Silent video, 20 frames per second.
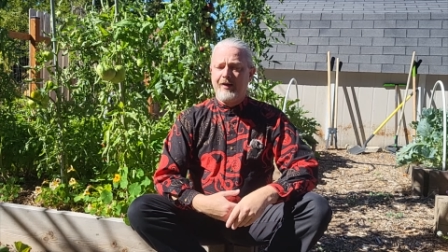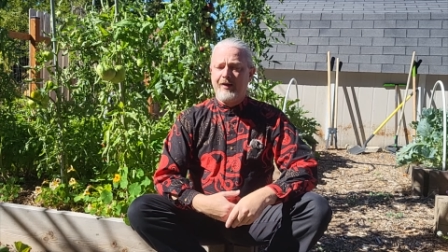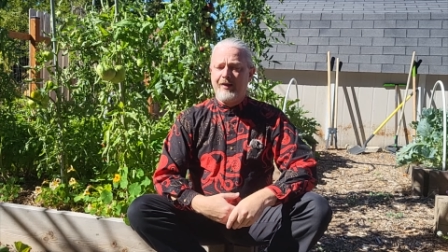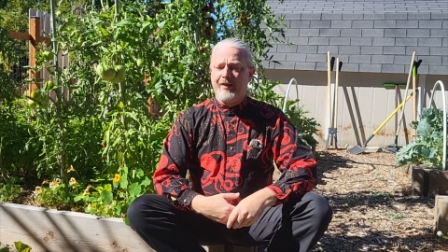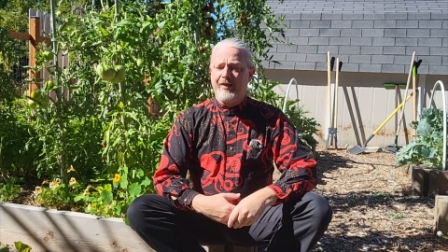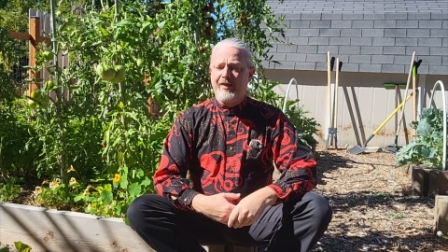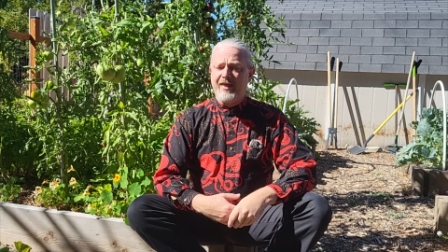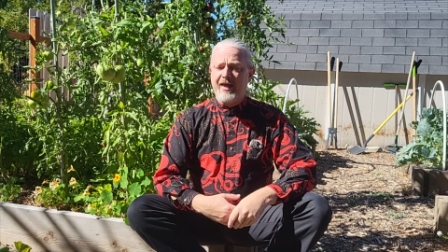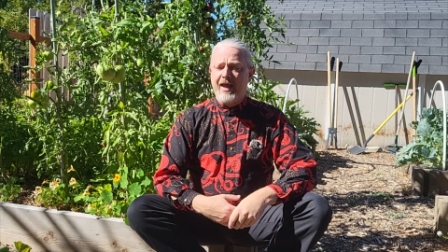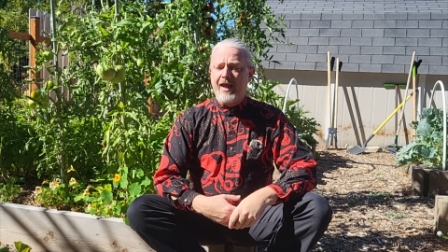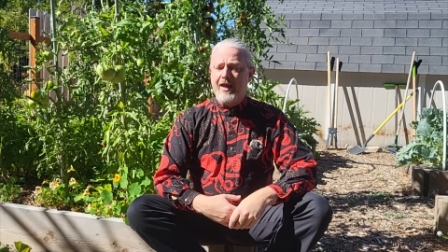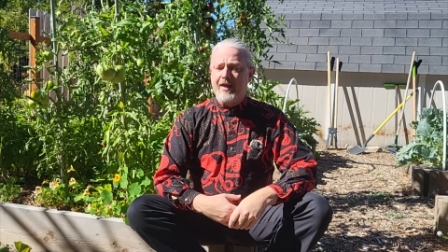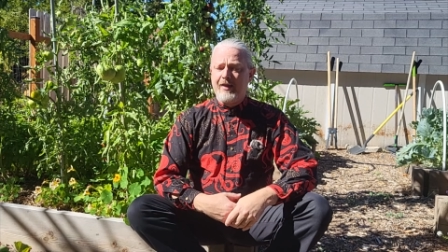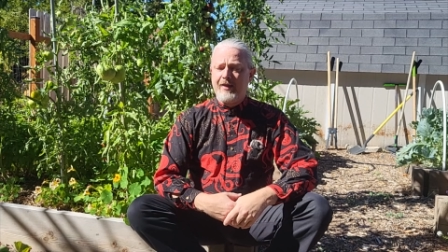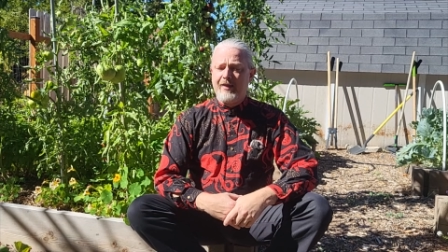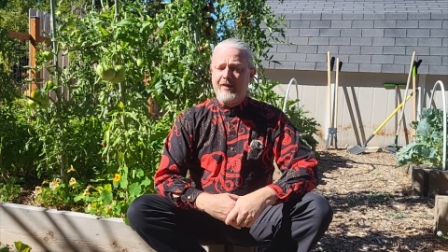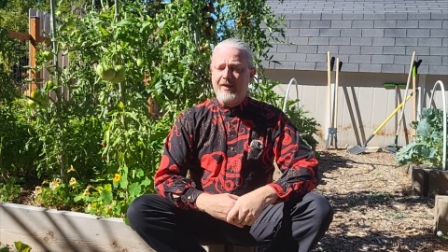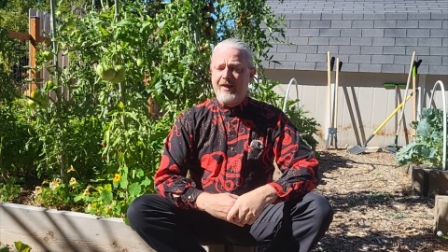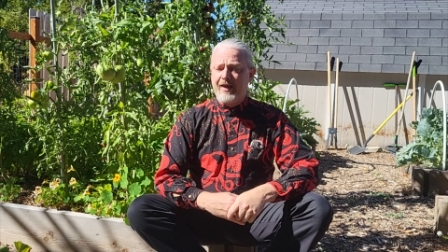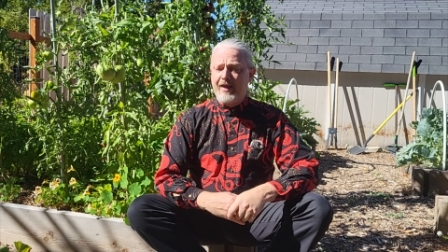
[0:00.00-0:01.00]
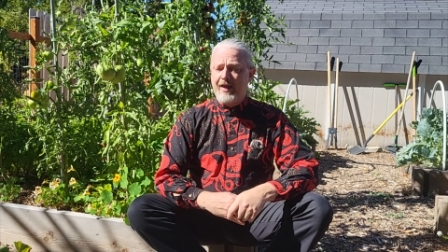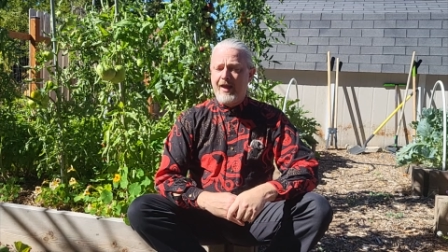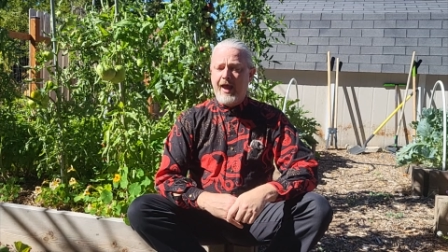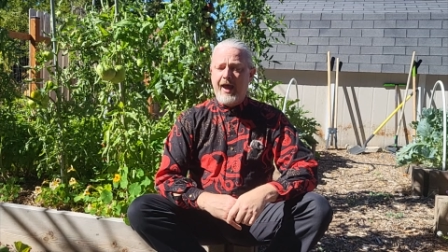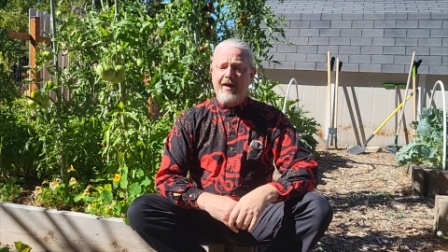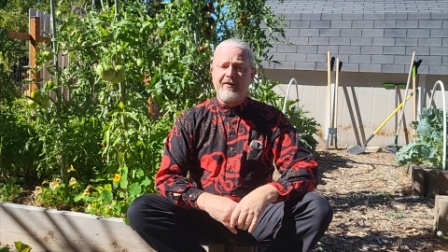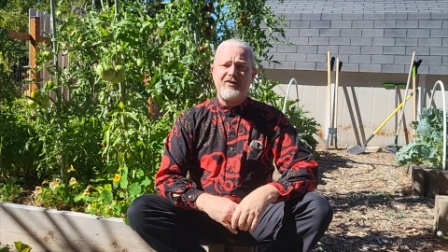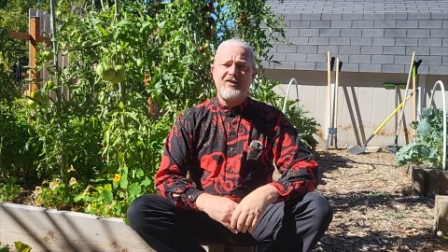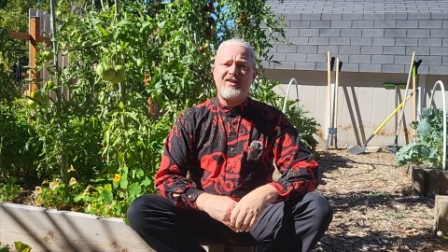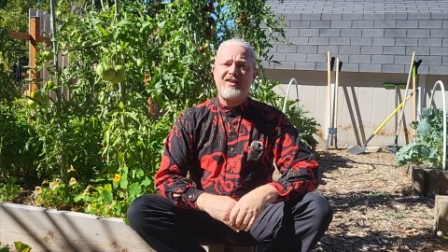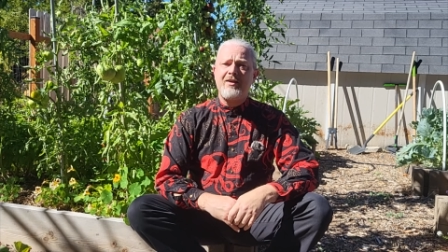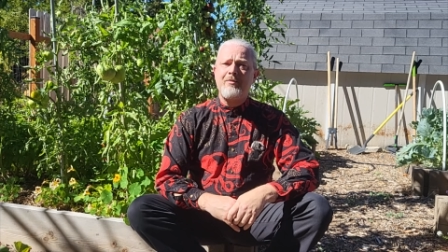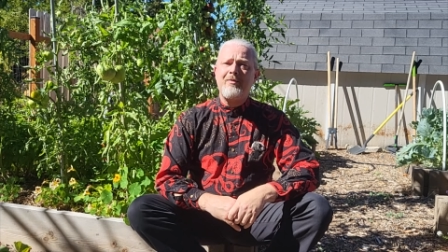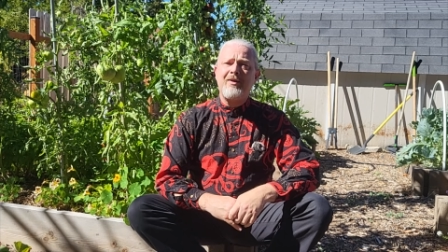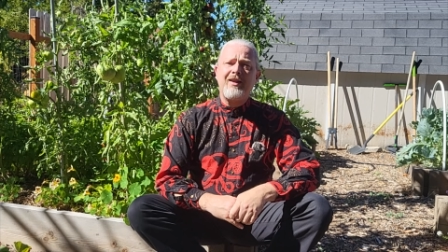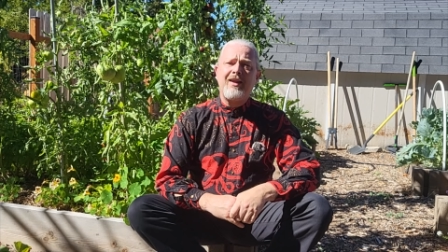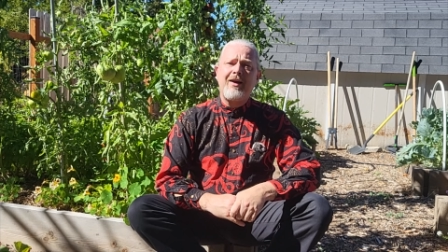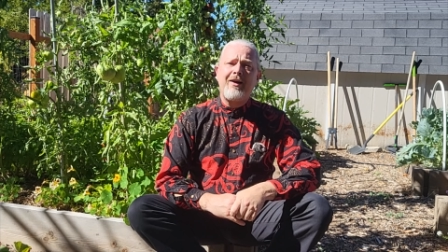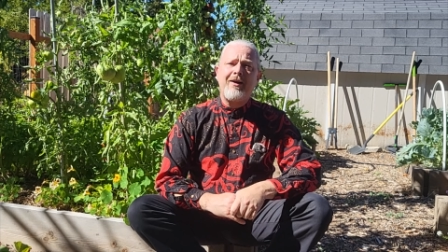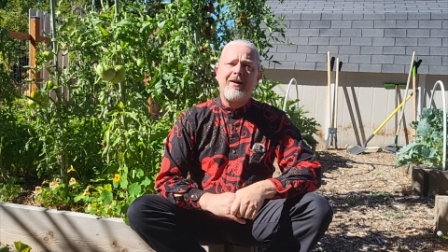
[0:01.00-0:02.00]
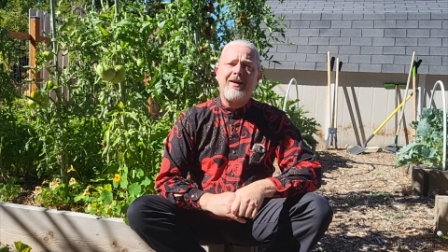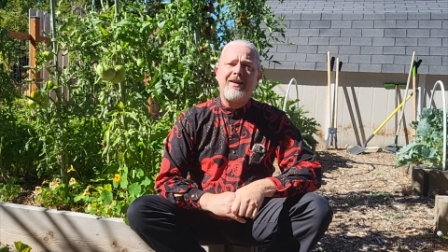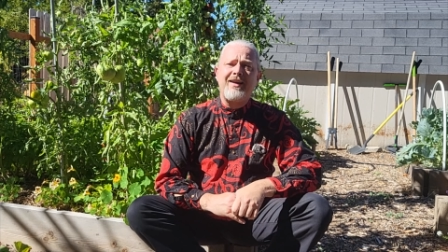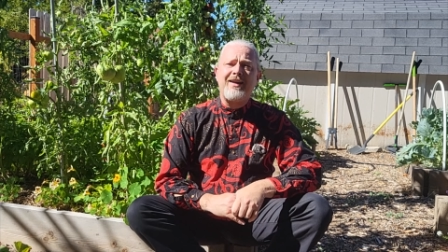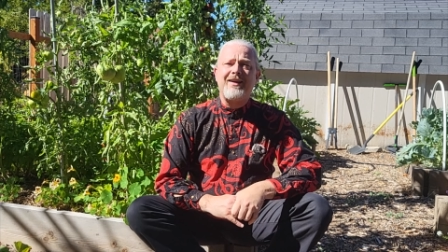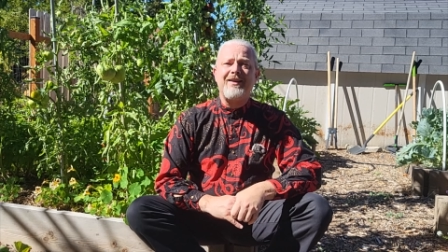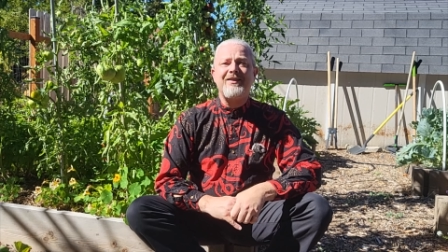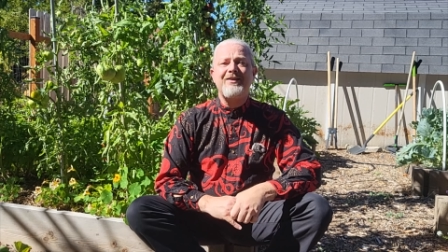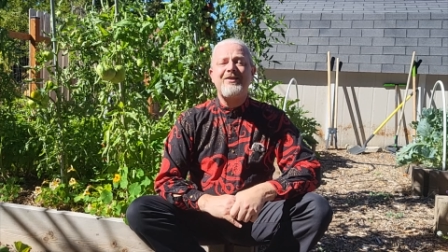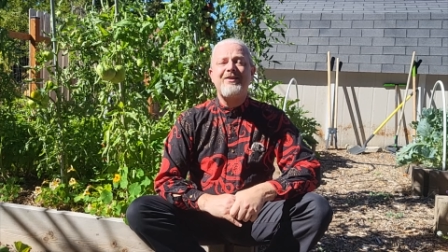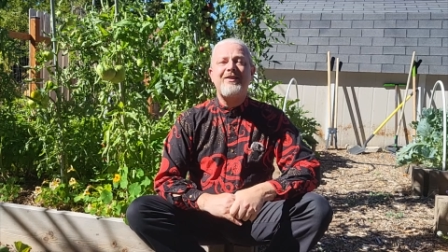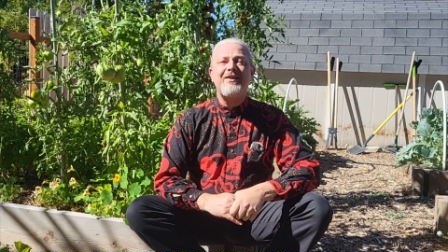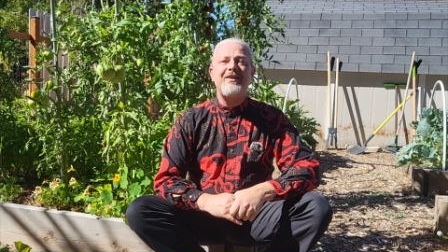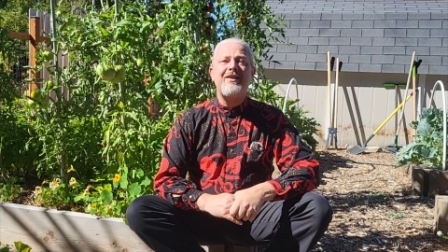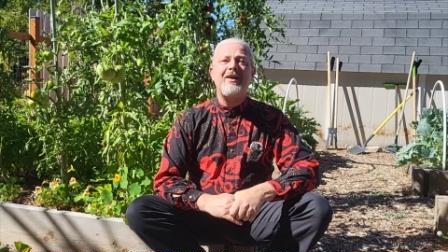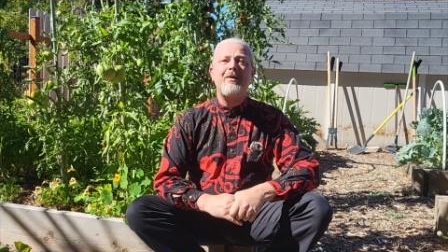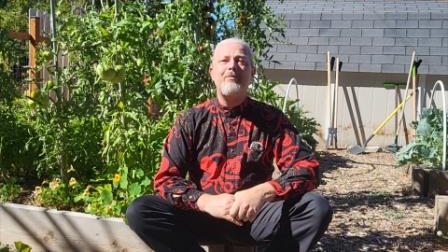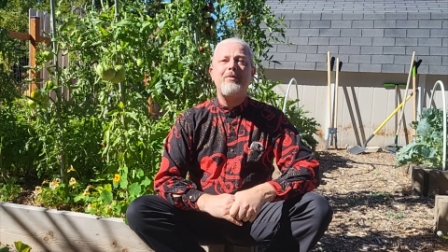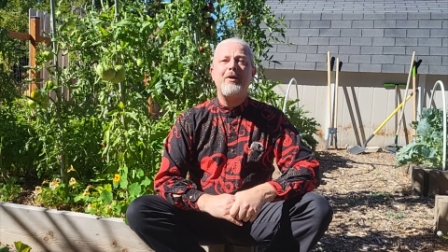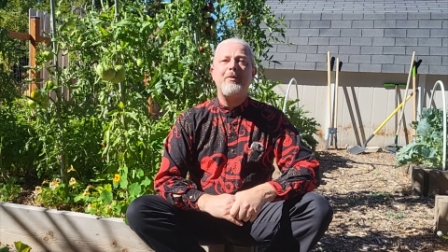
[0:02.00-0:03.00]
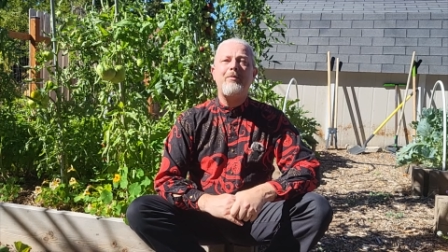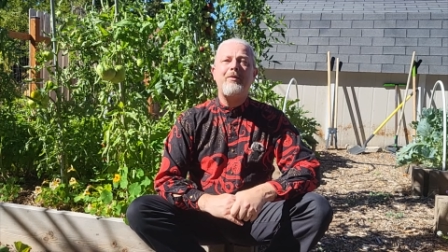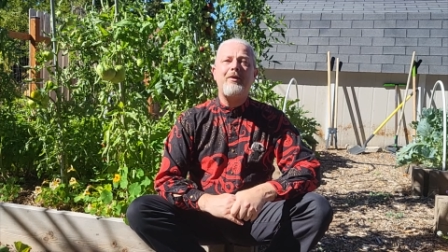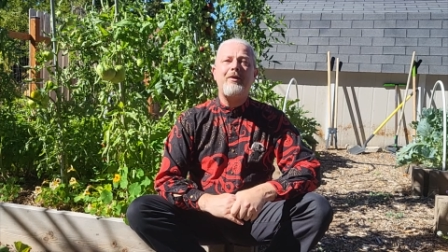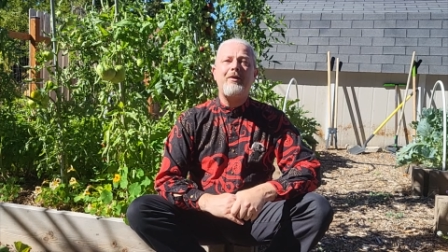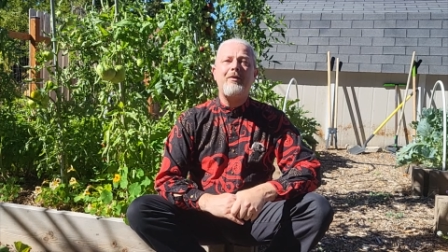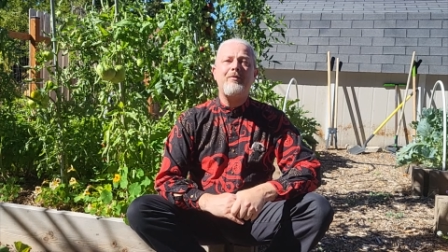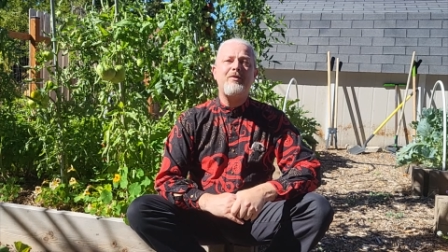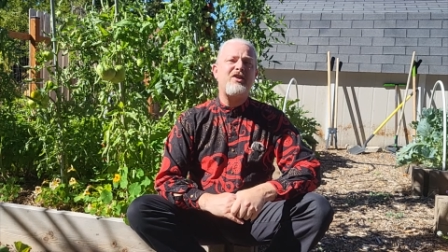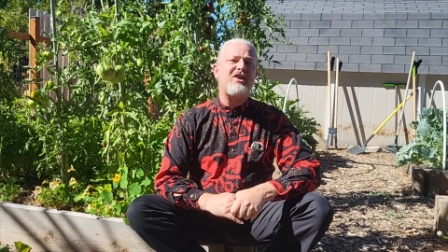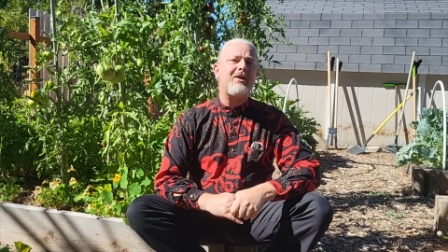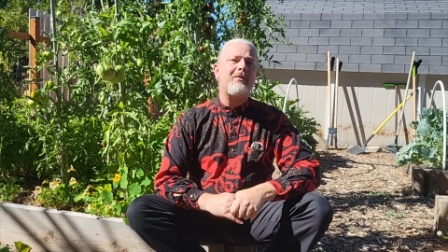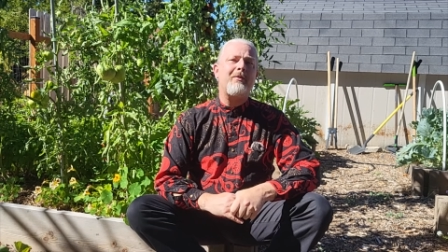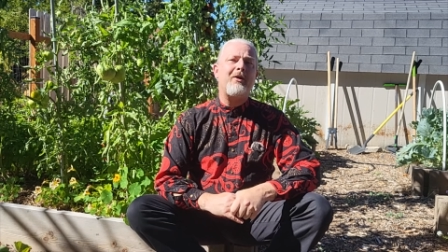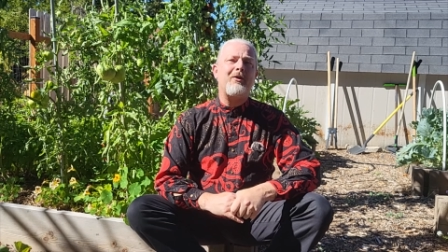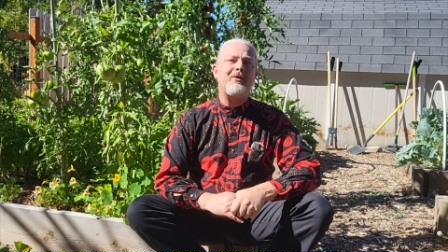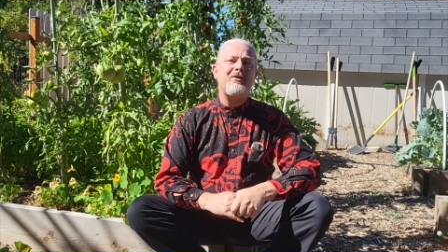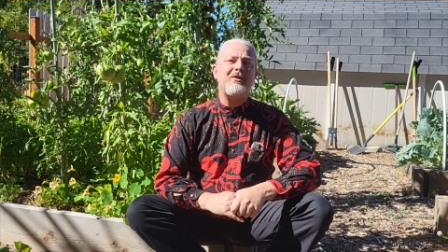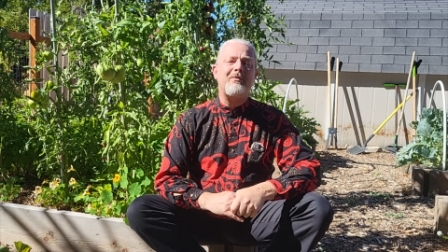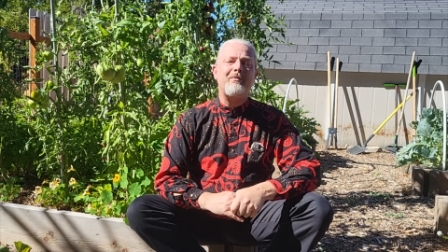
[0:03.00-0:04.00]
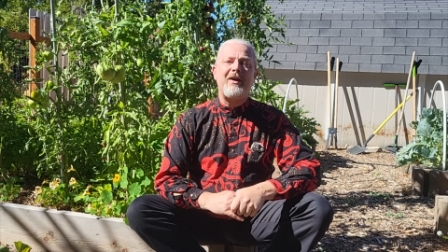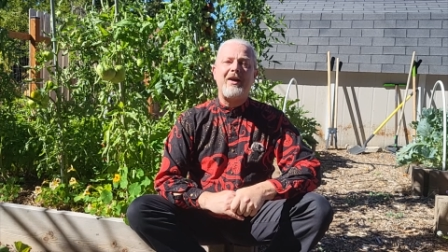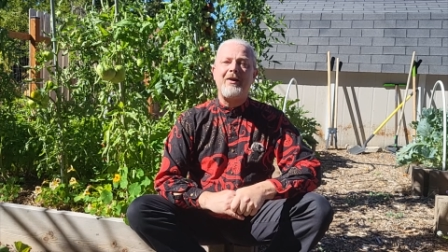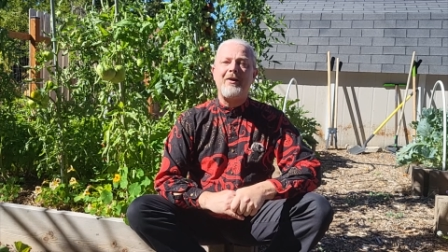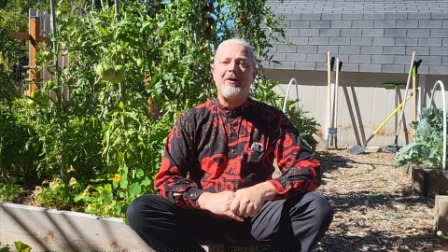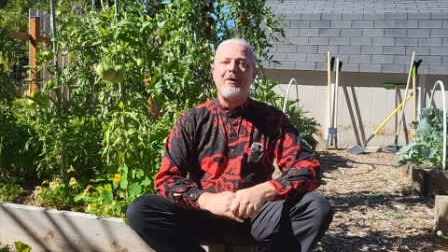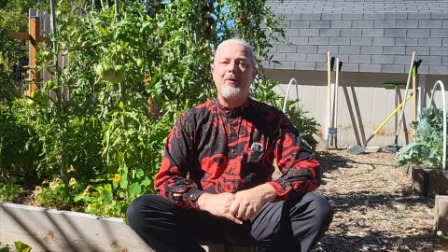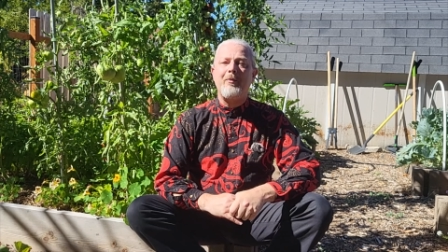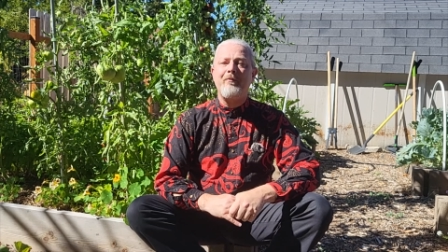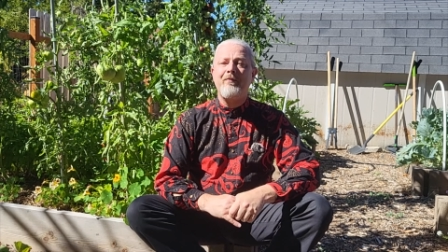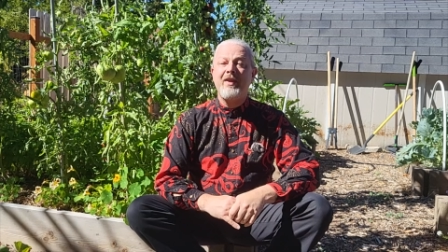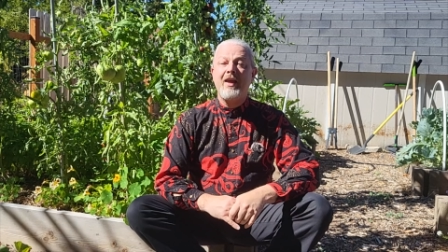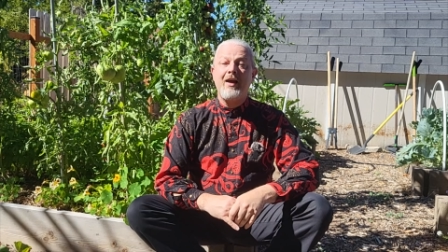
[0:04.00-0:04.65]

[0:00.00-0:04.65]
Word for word: they have similarities to the purple GMO tomato,